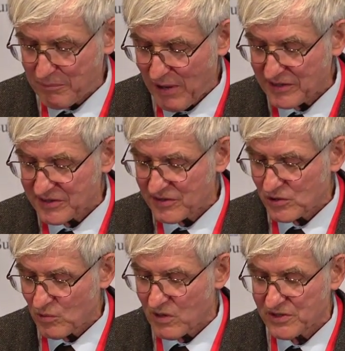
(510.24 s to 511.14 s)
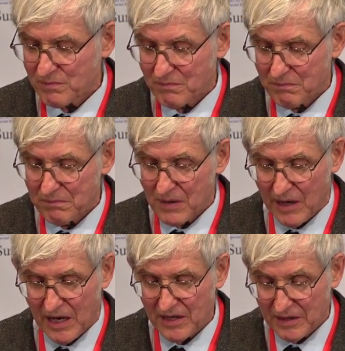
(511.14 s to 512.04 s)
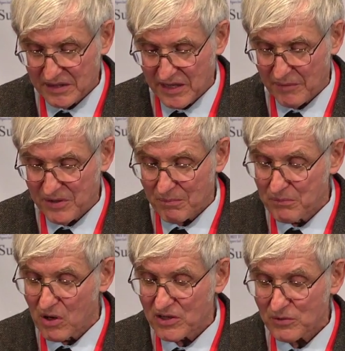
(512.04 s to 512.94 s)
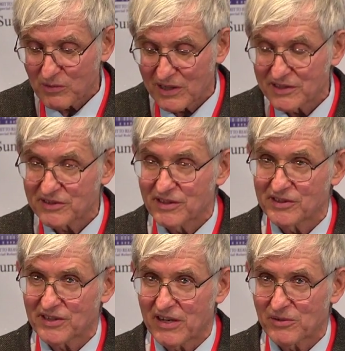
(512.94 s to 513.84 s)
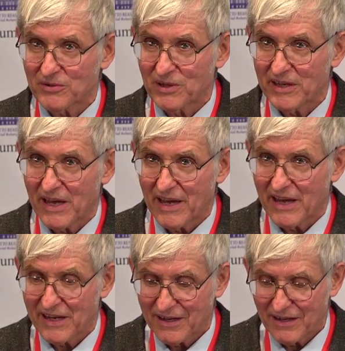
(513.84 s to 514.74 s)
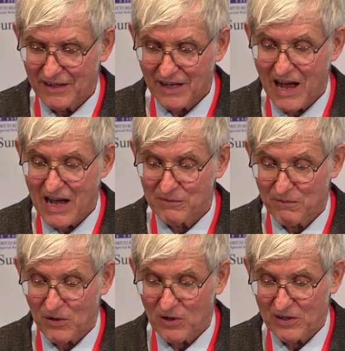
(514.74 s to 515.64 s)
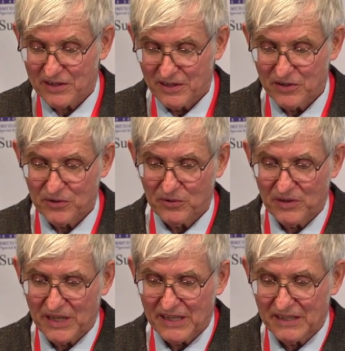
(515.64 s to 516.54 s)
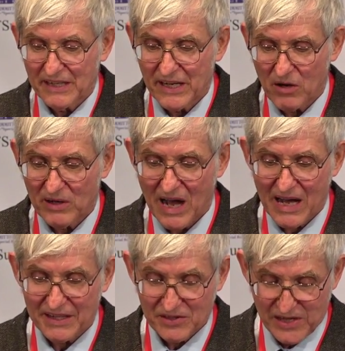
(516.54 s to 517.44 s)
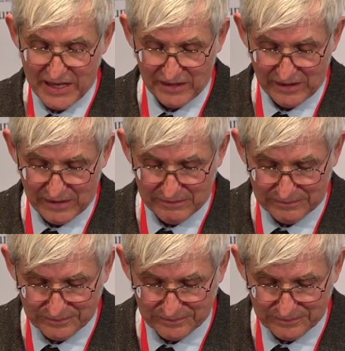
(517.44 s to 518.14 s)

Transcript: President George W. Bush was essentially a convert to the neocon agenda.